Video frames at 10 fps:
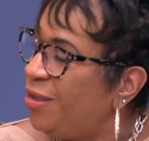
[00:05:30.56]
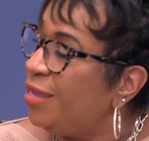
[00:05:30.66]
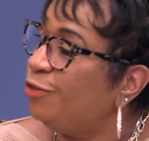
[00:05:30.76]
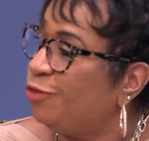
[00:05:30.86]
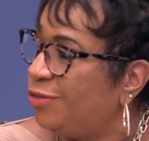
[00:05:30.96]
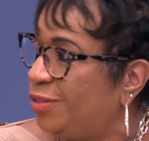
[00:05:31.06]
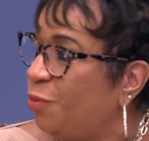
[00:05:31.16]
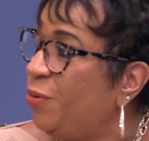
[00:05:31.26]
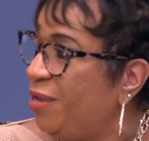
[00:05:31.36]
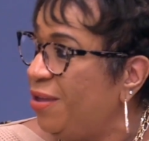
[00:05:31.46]
interest will
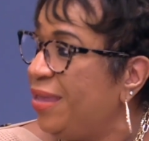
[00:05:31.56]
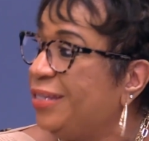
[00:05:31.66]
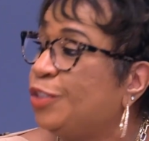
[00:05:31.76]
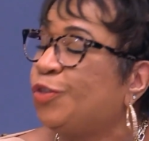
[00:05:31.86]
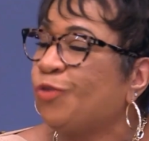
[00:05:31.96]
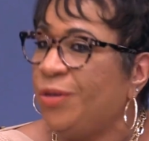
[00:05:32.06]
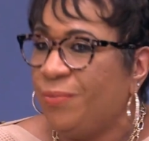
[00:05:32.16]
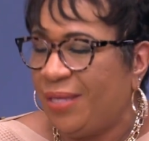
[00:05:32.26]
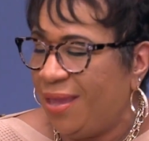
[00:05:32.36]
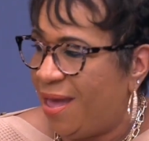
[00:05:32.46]
be
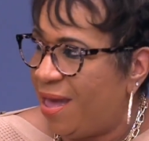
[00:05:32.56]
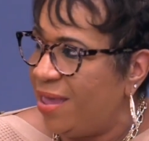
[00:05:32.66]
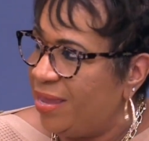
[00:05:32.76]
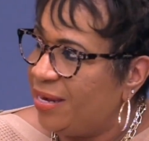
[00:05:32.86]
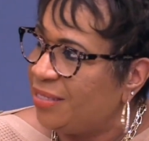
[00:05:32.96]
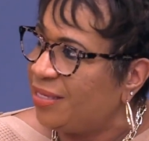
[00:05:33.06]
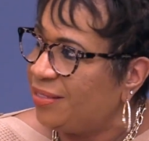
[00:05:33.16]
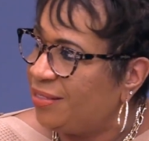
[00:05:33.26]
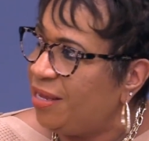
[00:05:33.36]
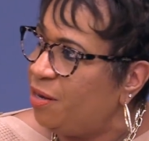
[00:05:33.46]
extremely high. And as I
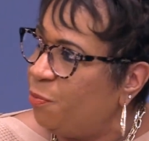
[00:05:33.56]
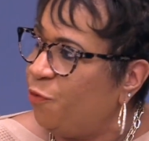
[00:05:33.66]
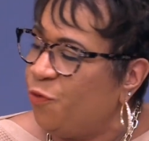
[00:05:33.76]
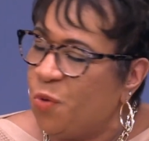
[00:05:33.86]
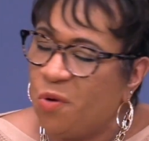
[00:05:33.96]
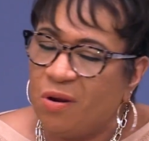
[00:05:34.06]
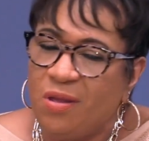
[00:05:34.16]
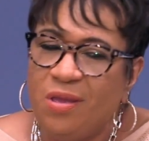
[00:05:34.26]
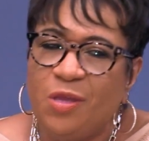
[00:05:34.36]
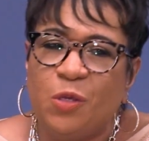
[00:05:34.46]
stated before,
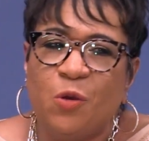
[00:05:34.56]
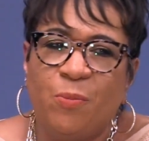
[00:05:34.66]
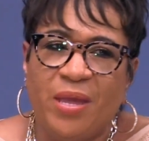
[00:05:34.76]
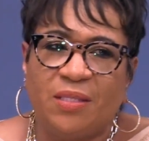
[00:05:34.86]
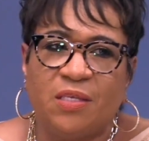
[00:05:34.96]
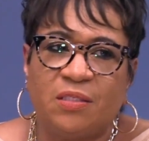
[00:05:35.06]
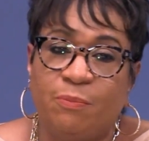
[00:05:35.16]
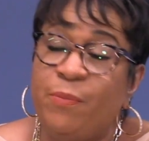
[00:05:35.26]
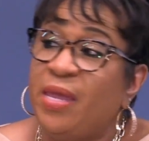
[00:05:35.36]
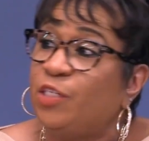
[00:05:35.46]
you'll make this
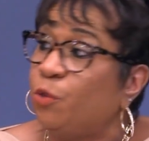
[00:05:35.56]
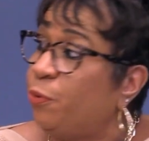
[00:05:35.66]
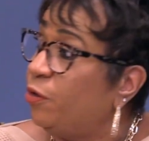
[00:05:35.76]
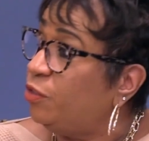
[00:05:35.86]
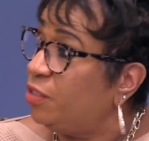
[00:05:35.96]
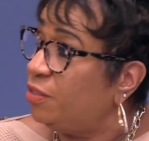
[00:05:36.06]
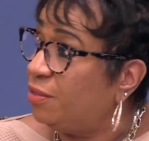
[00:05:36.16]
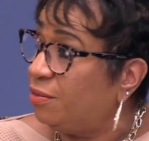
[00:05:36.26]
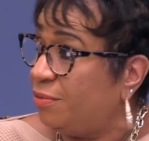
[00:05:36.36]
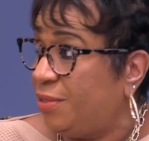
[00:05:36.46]
major
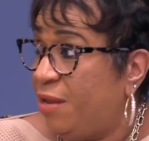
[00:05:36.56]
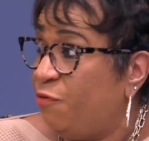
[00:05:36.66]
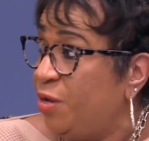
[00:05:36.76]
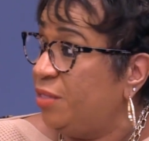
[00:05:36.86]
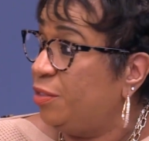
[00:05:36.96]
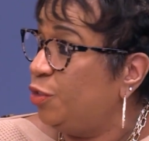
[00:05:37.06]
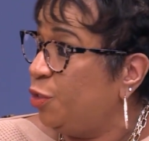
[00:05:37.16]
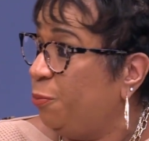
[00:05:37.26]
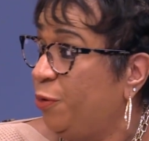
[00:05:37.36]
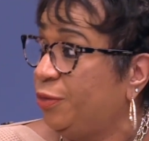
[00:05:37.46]
purchase. Say, for instance, you're
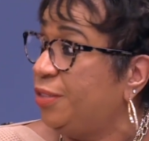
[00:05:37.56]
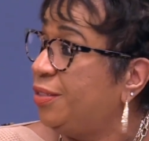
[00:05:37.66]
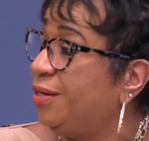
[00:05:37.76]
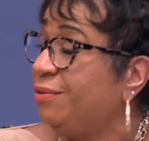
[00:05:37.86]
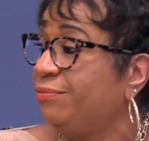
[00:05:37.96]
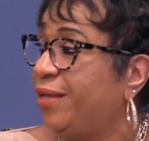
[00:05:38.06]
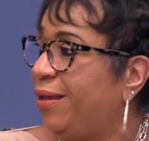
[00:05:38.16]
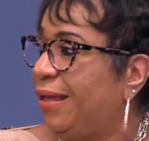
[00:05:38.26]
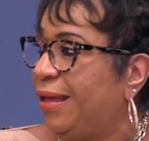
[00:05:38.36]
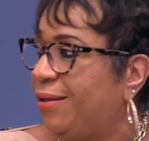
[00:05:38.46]
purchasing
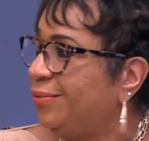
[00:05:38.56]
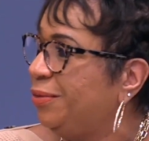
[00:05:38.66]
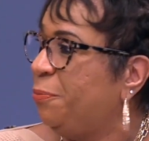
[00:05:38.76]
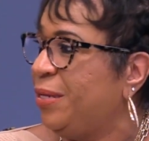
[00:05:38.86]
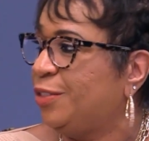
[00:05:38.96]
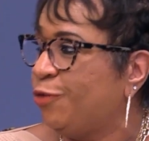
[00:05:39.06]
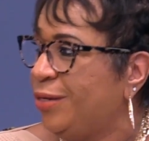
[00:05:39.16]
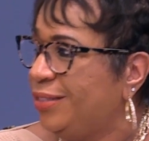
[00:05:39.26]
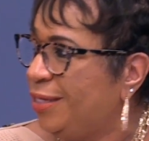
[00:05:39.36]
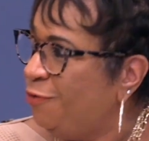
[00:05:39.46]
a big
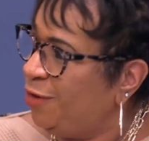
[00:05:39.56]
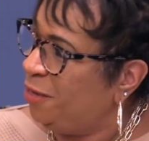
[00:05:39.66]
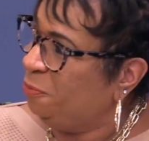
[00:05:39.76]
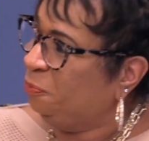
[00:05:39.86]
screen TV